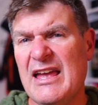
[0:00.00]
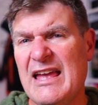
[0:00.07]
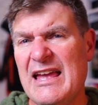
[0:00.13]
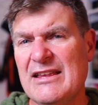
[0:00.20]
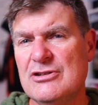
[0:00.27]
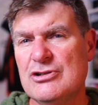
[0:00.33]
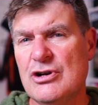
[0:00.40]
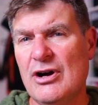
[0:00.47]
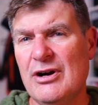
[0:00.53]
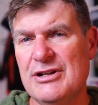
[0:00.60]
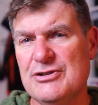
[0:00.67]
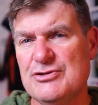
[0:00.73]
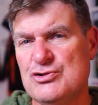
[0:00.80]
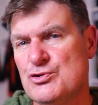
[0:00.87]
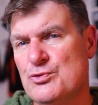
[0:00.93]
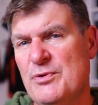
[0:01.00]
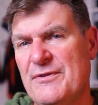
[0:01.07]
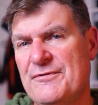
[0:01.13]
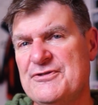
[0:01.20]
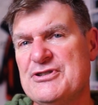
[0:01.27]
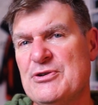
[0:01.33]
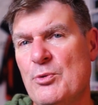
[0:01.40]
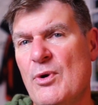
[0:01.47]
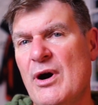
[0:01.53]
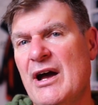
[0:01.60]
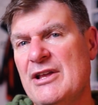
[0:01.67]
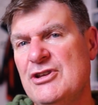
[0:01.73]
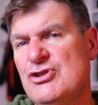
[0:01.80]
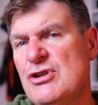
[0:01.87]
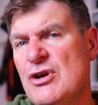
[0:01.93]
it kind of drifts
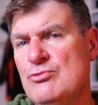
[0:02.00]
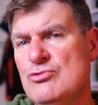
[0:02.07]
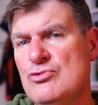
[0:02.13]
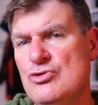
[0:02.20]
away and you don't